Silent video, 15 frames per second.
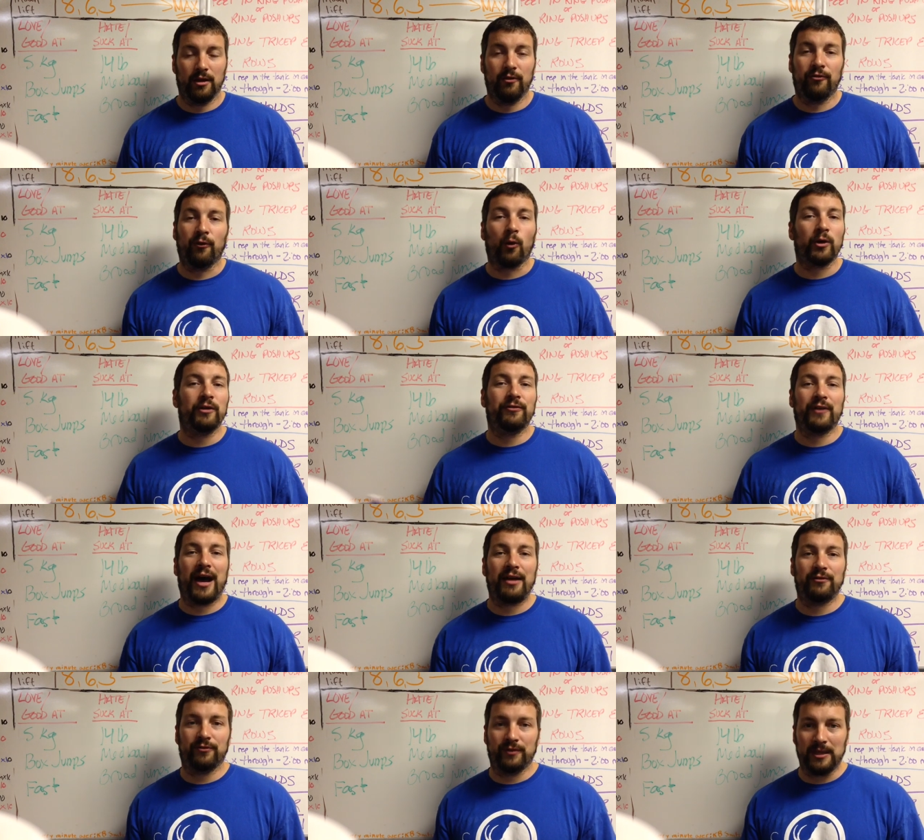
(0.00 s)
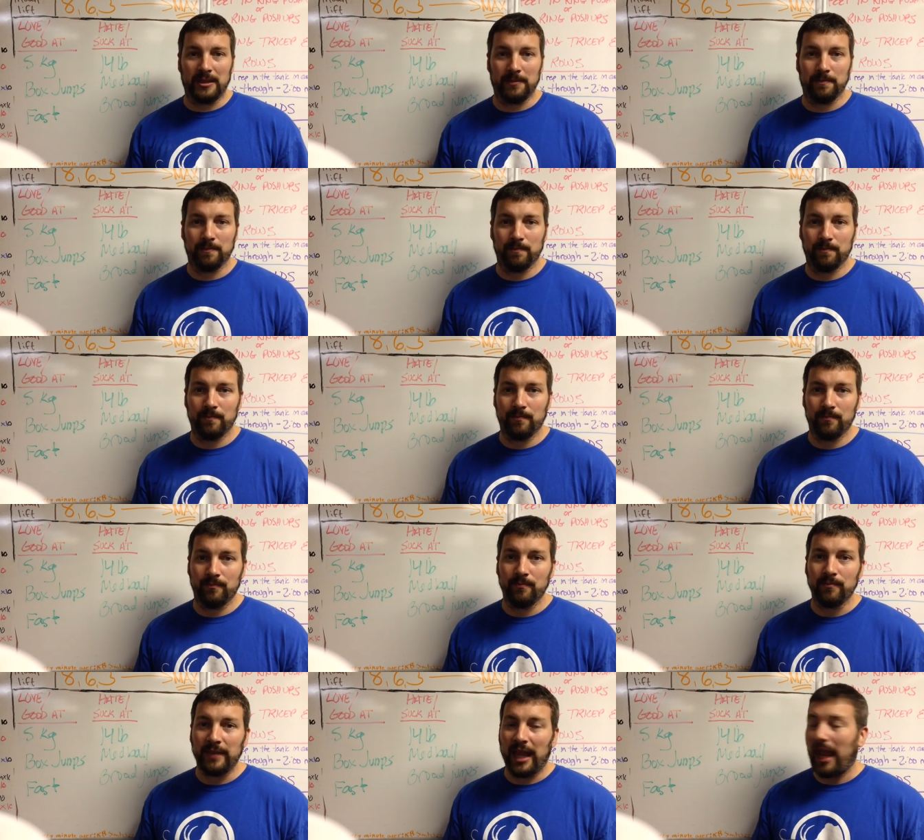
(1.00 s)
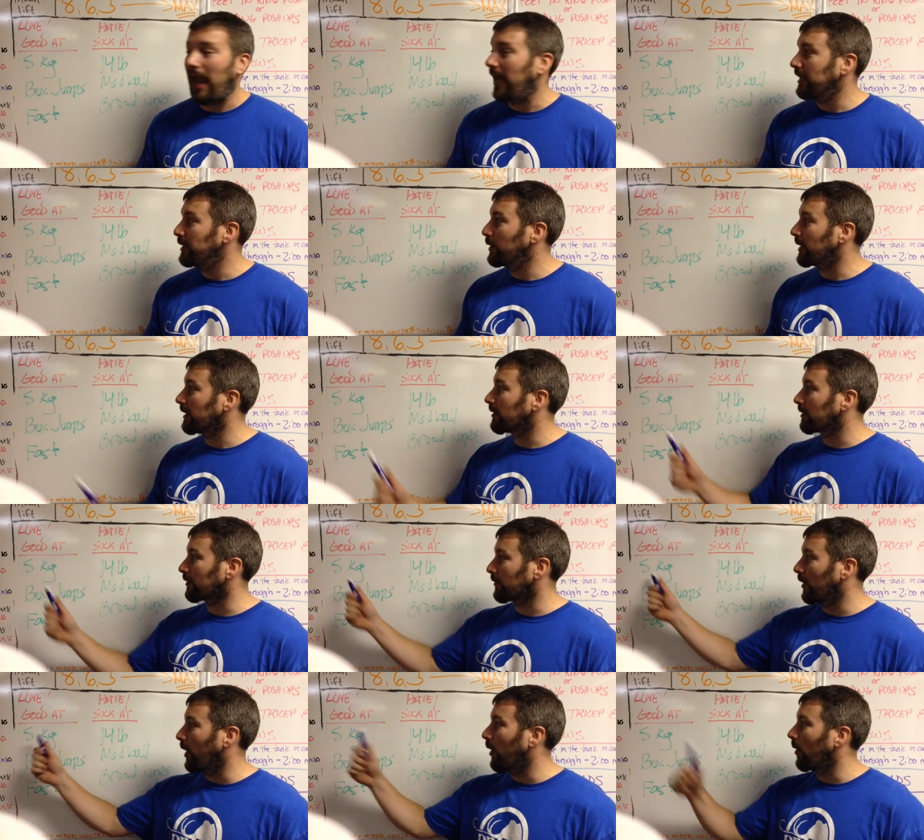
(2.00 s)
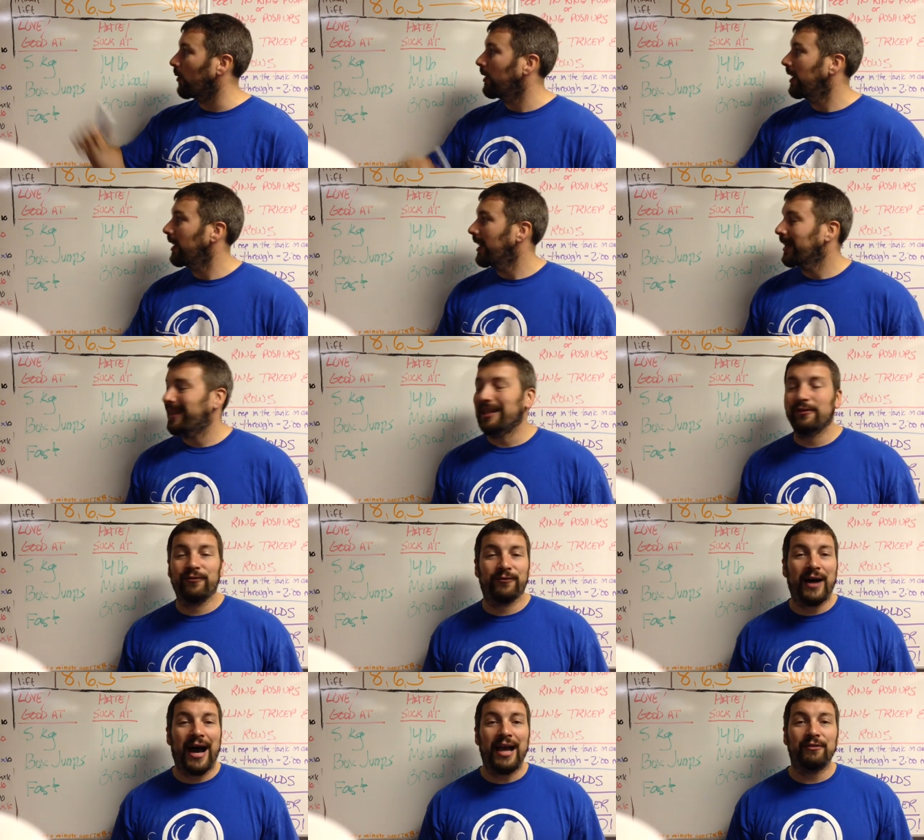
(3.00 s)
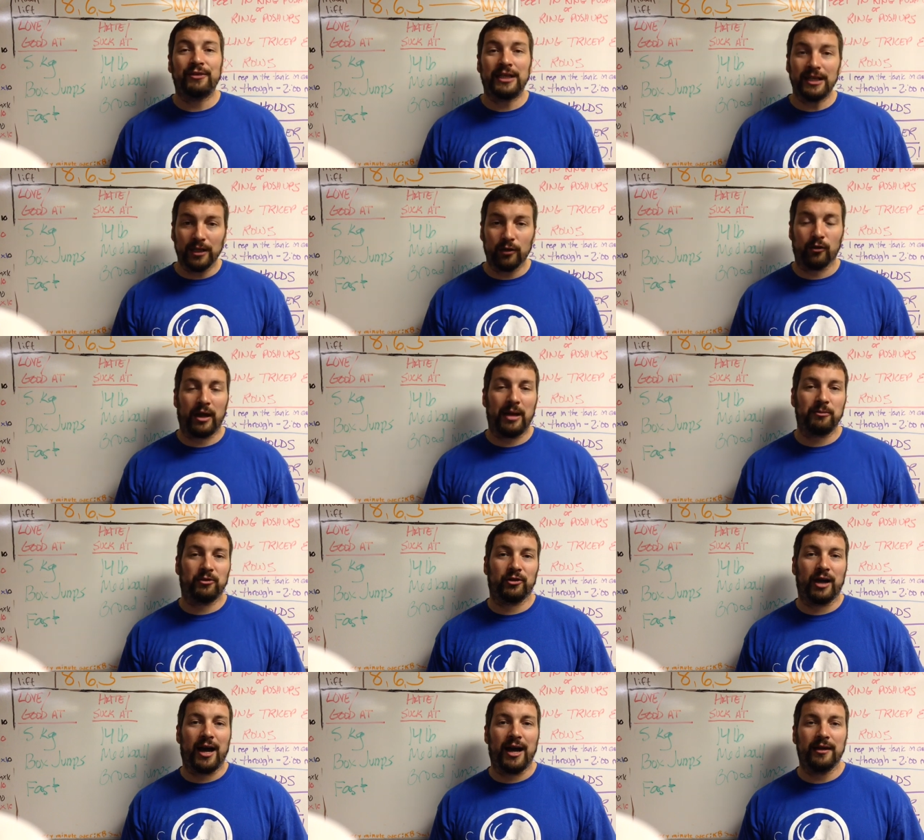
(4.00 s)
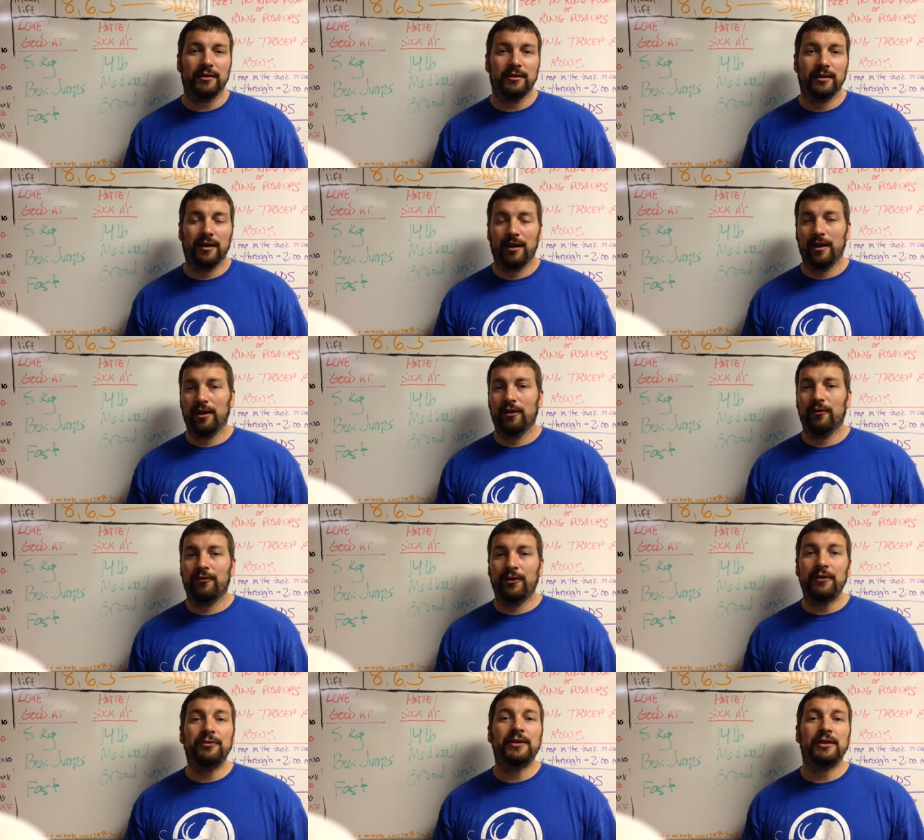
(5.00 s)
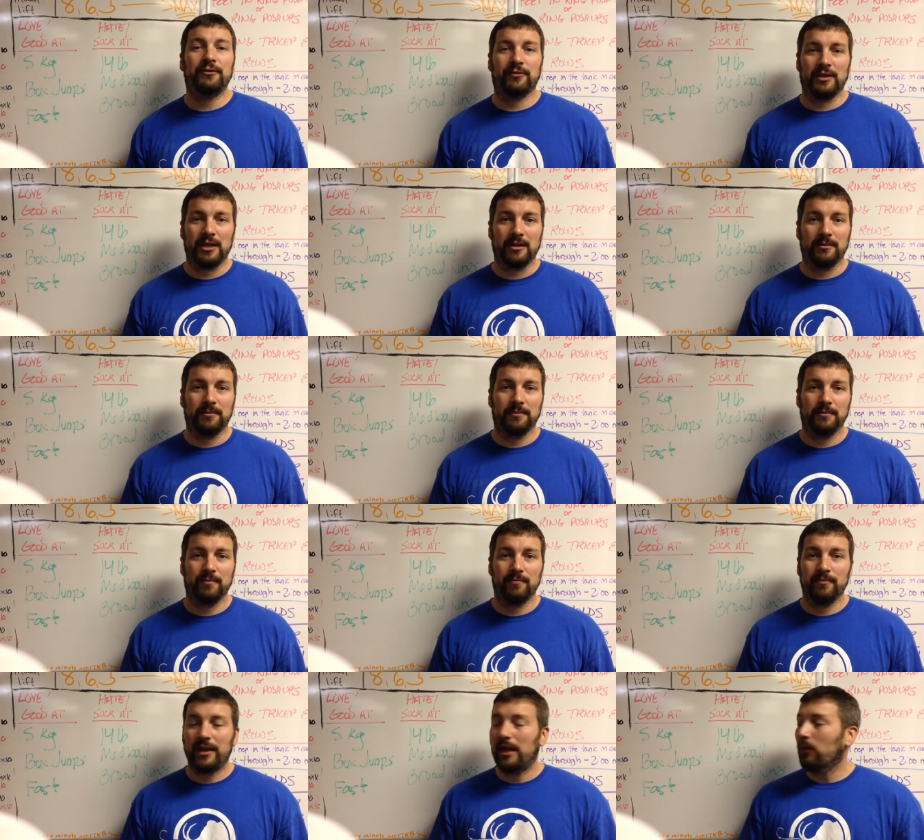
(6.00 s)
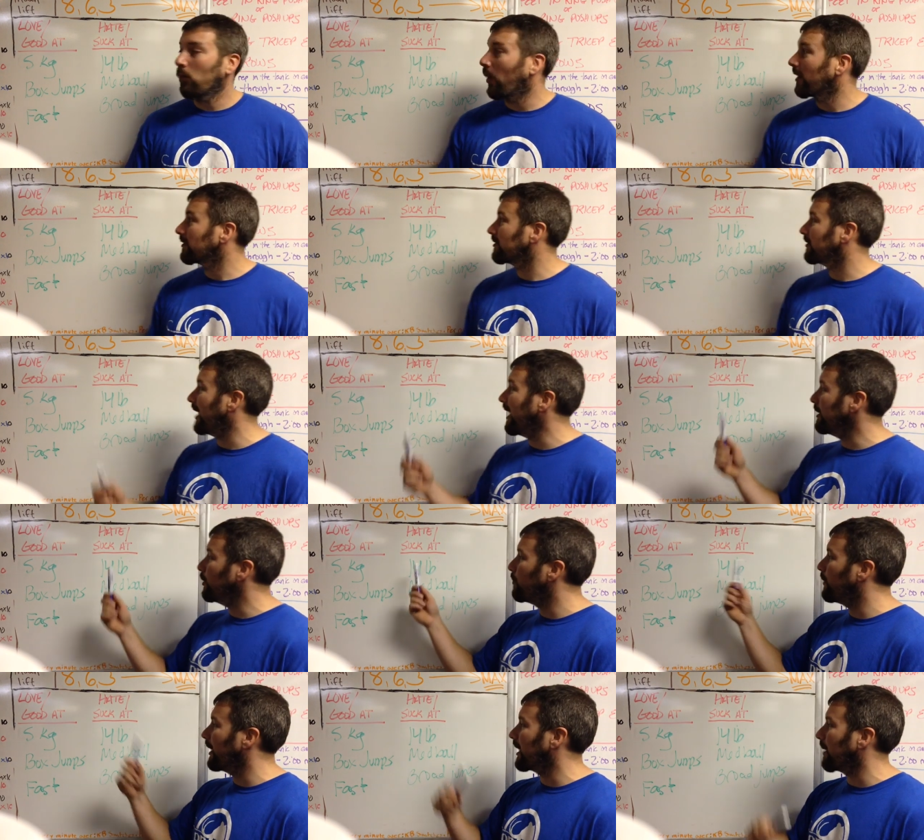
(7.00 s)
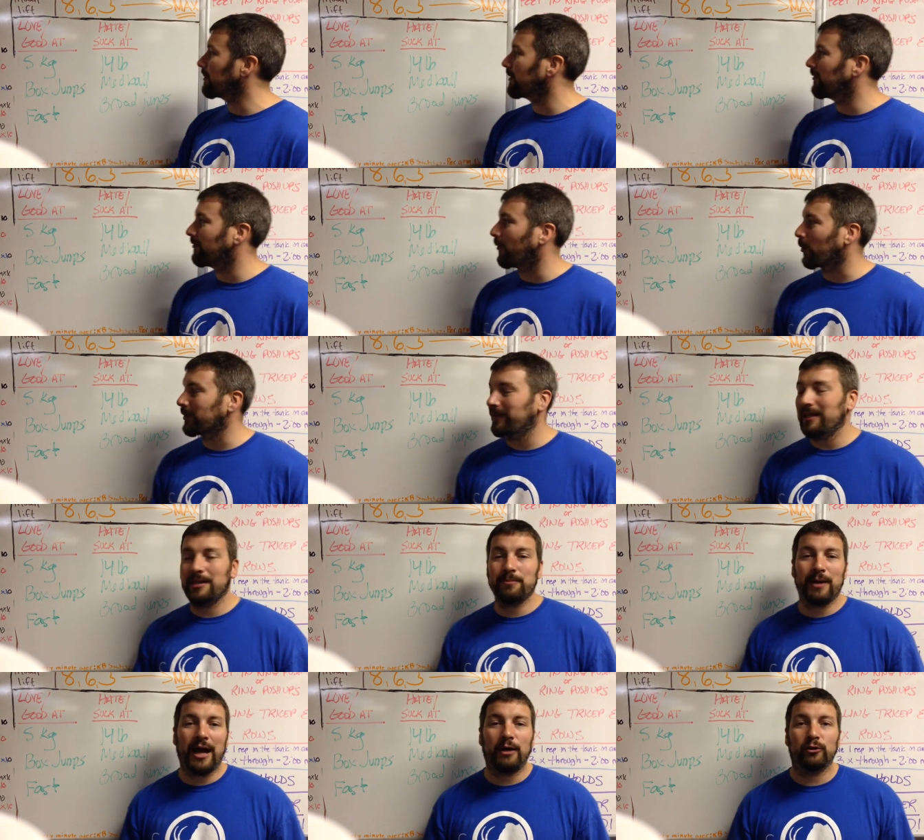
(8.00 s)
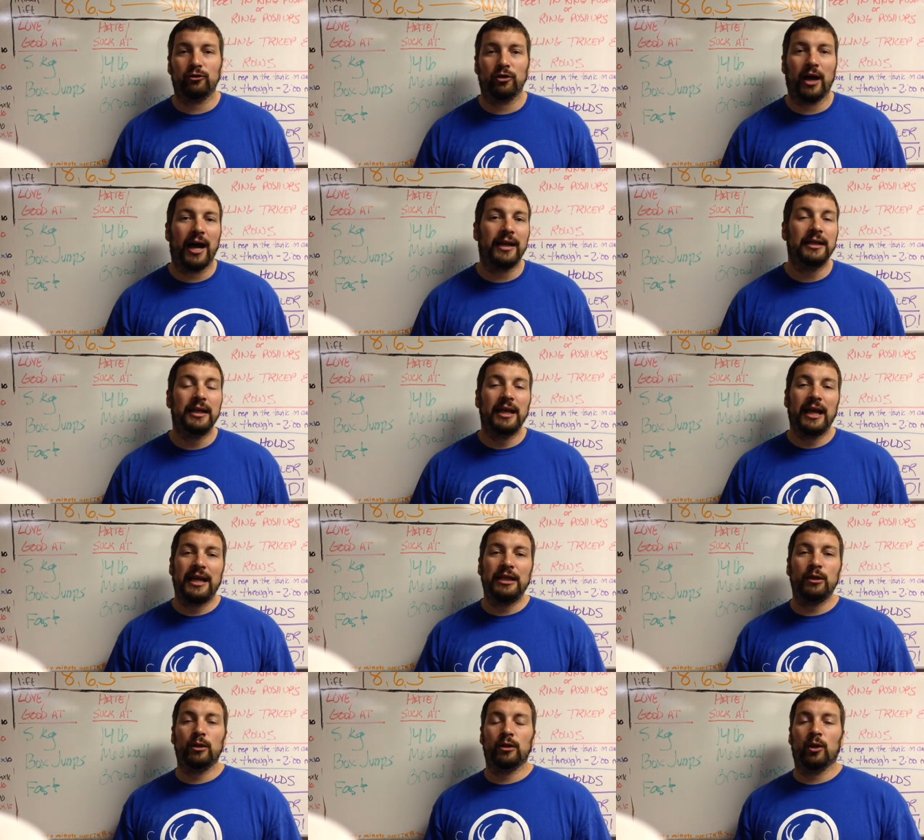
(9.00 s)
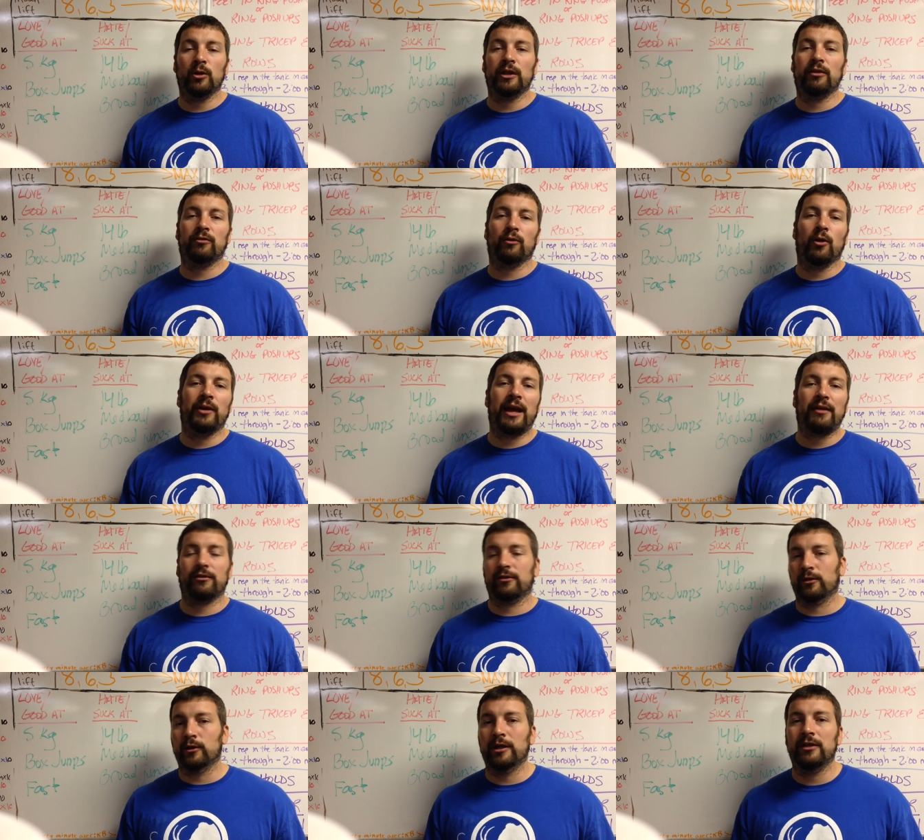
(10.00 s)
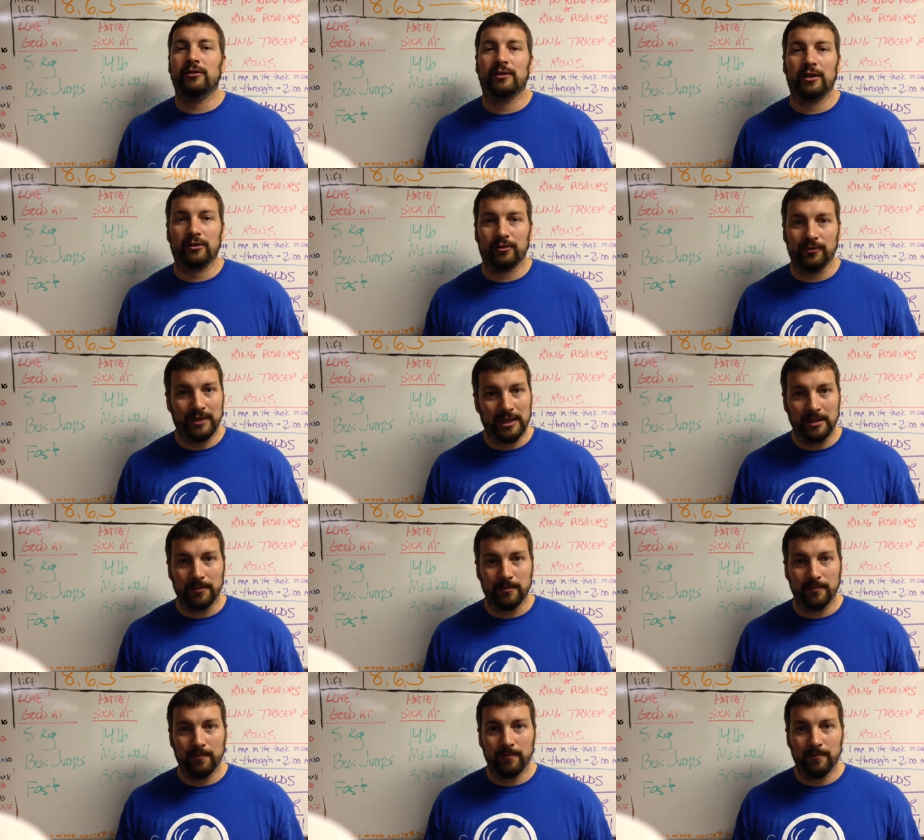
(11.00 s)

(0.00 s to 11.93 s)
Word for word: 45 feet, and you can throw the 5 kilogram shot 50 feet. Well, say you pick up the 14 pound shot and you can only throw that 36 feet.